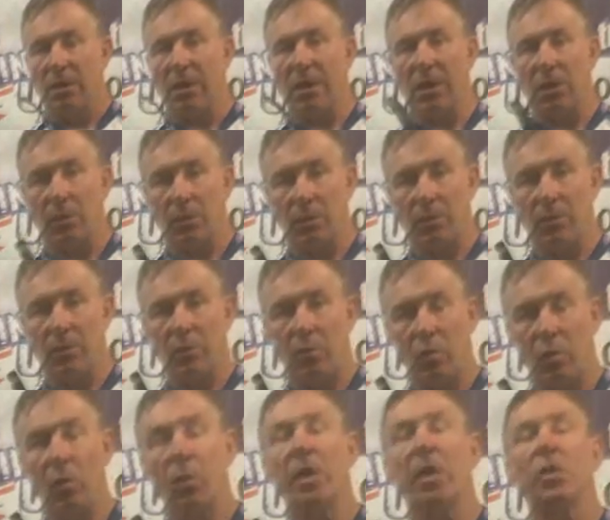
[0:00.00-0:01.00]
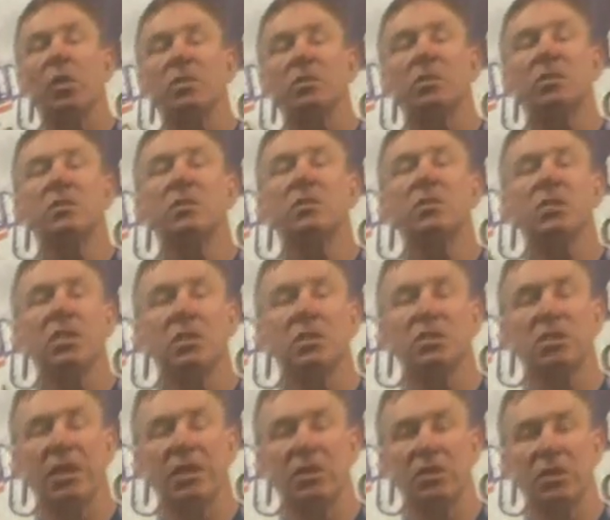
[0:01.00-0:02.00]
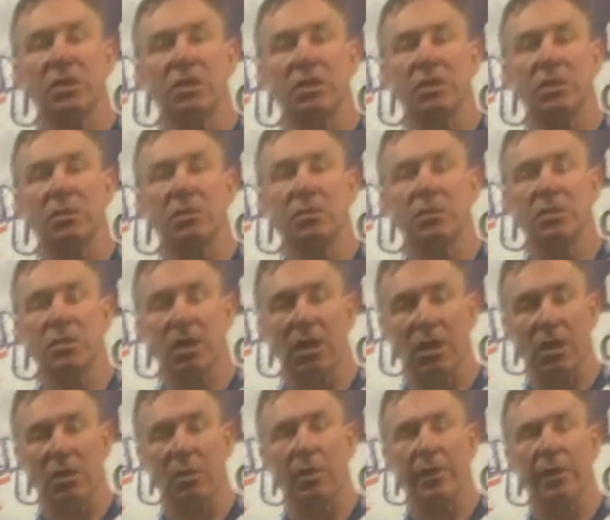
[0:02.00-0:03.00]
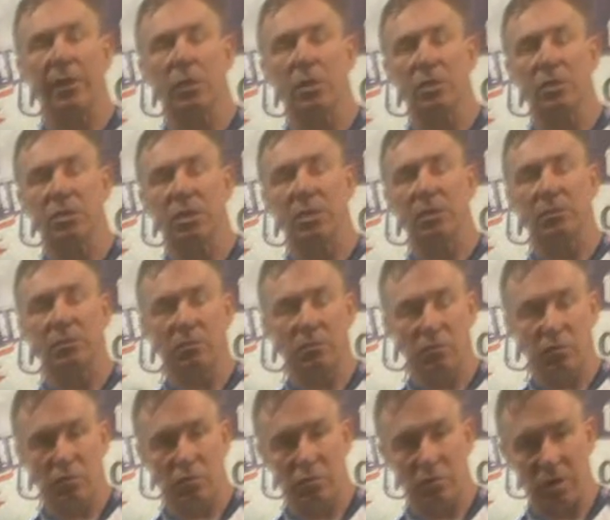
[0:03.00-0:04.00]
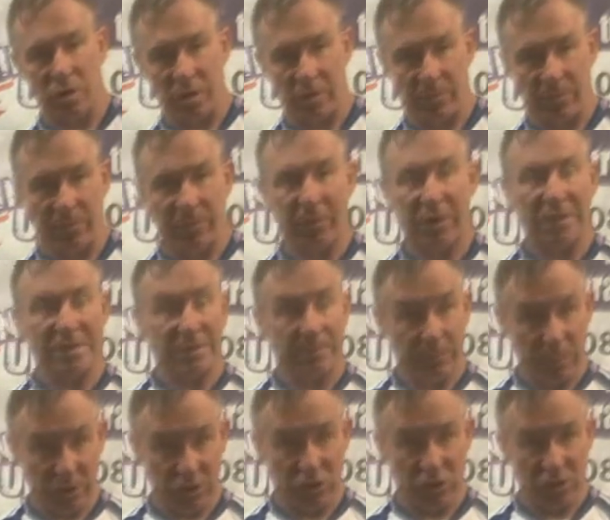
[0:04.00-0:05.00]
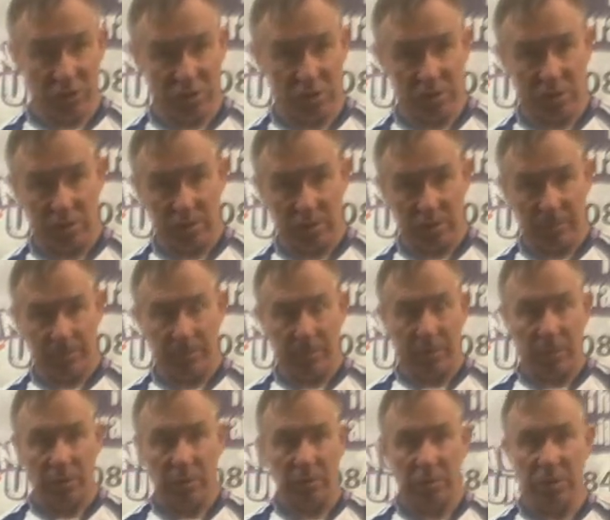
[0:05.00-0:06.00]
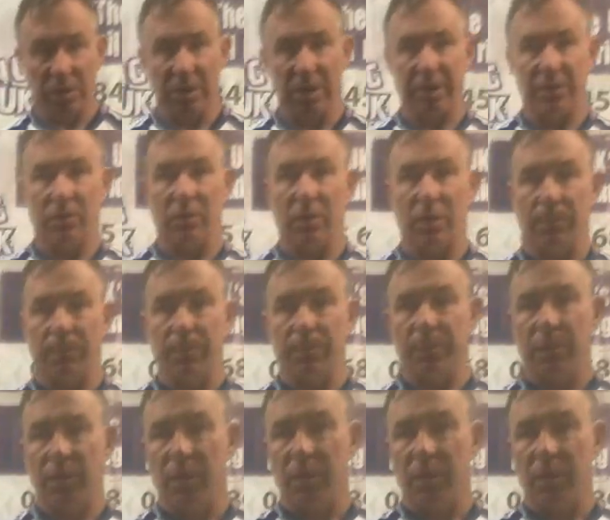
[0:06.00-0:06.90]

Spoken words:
Now, when we go on to changing tire, when we go on to fixing punches, which is later on,